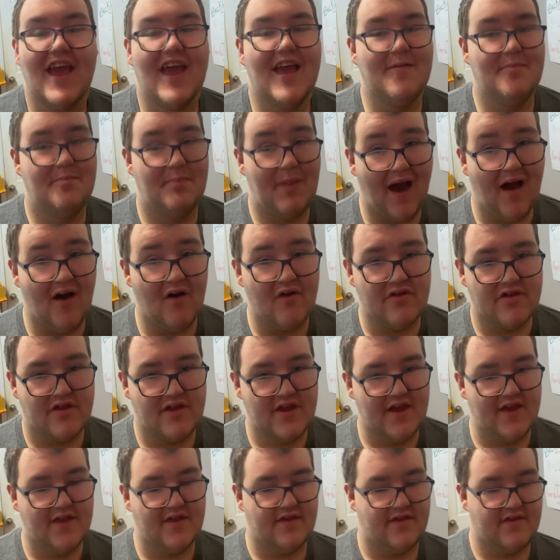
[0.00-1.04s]
he bows
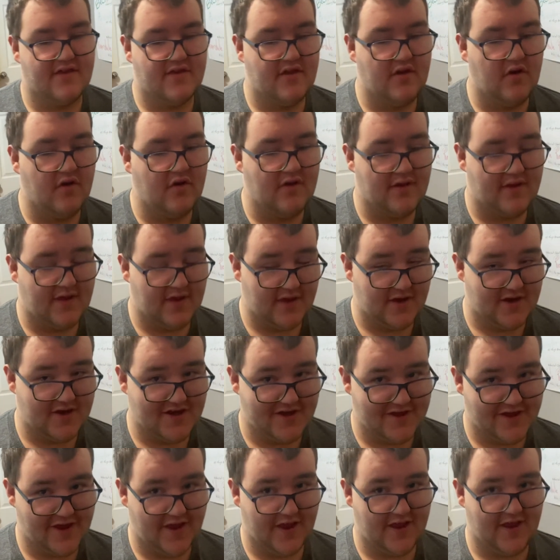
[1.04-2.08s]
to his students and
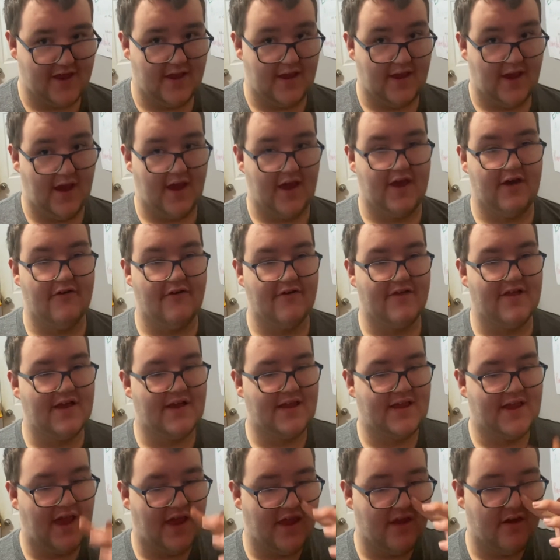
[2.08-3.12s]
just like to, he looks
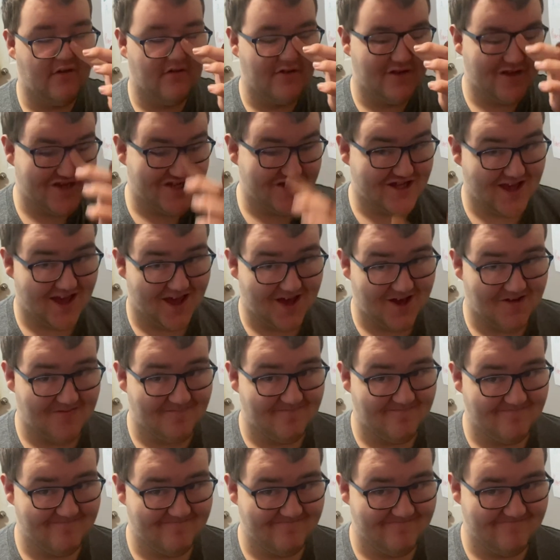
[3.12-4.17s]
at Daniel and it's just like
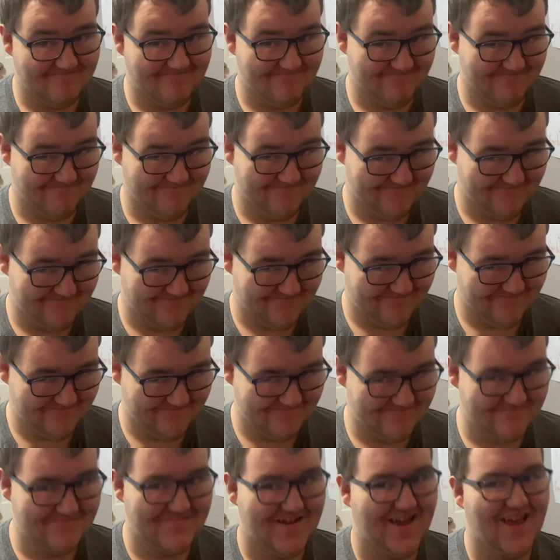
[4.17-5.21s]

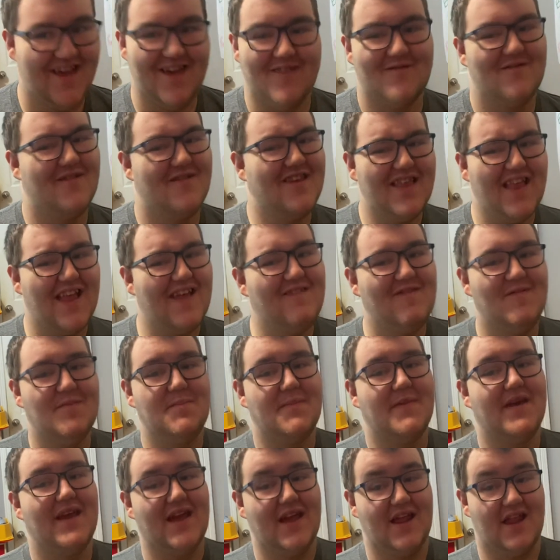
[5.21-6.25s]
like what does that even
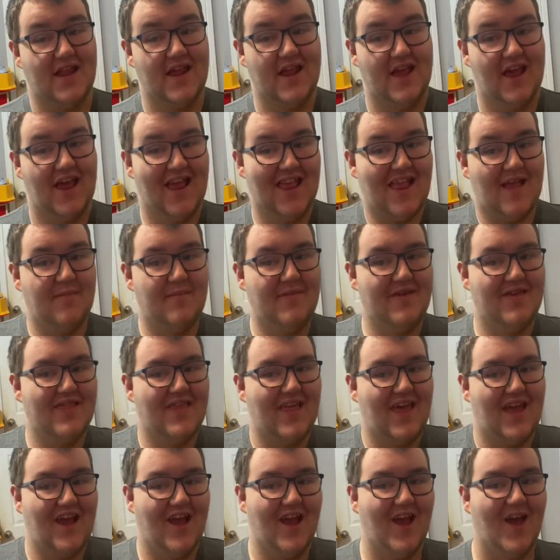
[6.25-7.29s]
mean? Does that mean
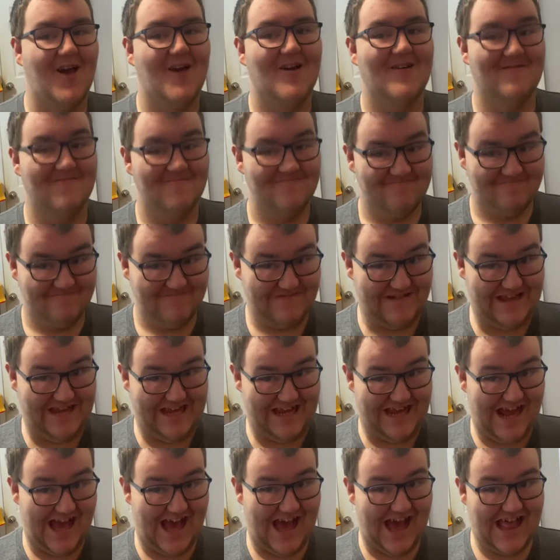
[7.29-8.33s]
like
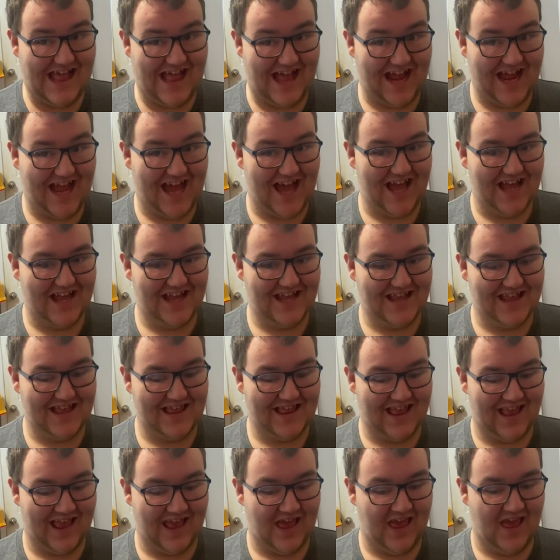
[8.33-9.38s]
yeah that
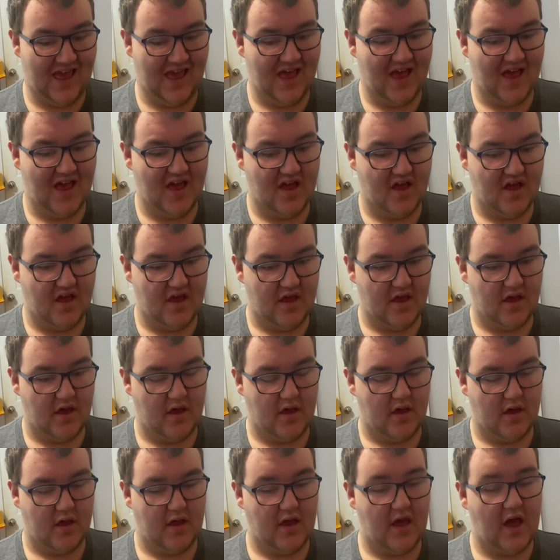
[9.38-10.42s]
guy's like
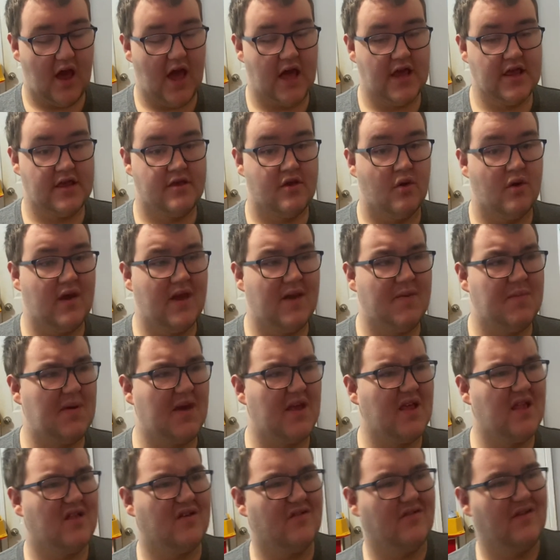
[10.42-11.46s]
yeah so he
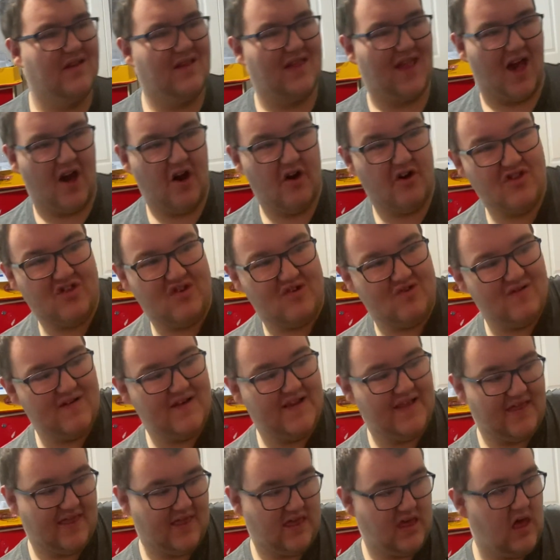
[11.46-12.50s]
basically tells
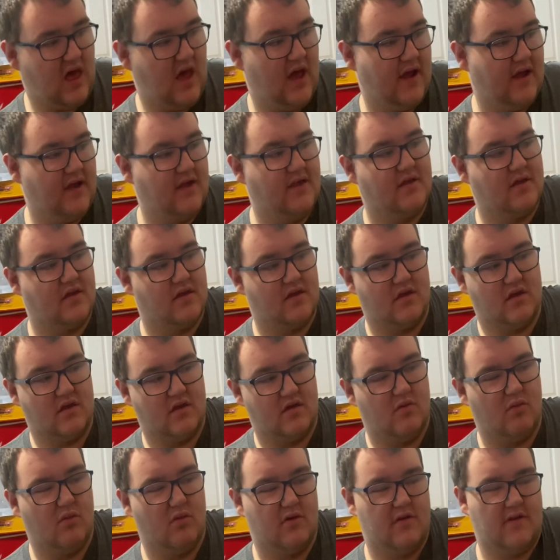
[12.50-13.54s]
Kreese lies
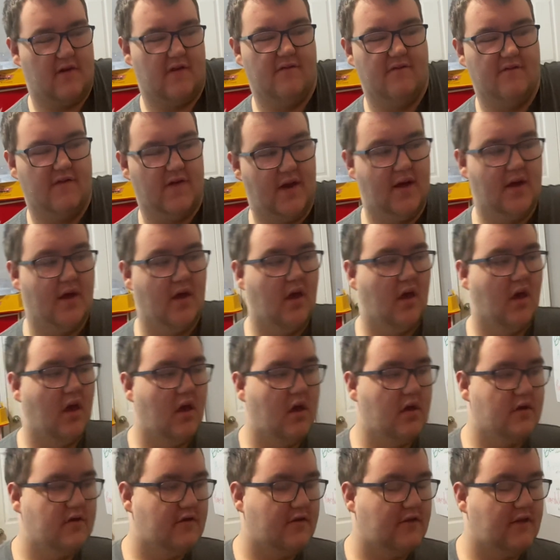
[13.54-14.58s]
or something.
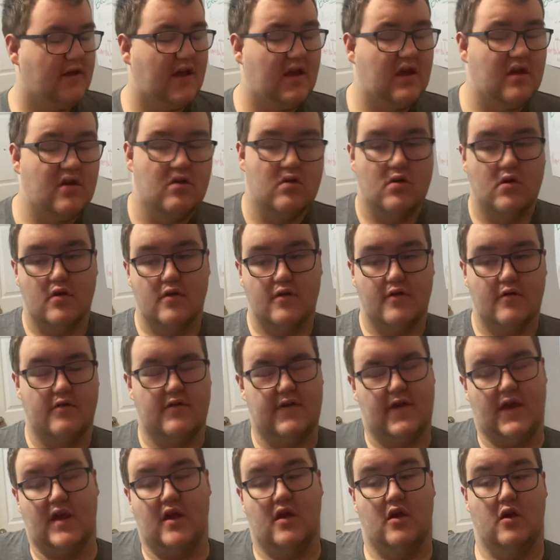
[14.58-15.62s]
So Daniel so
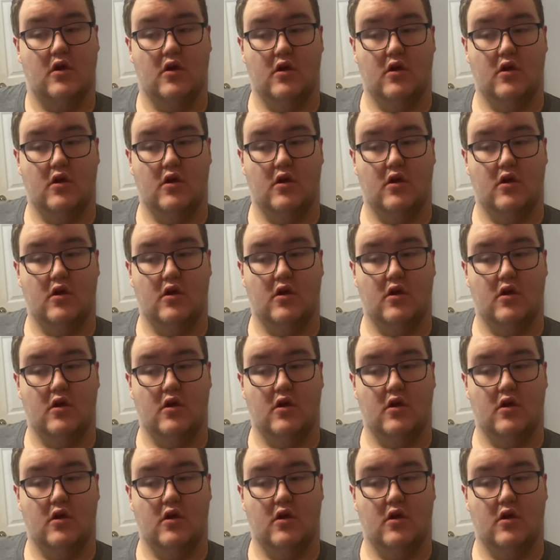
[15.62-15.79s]
Dan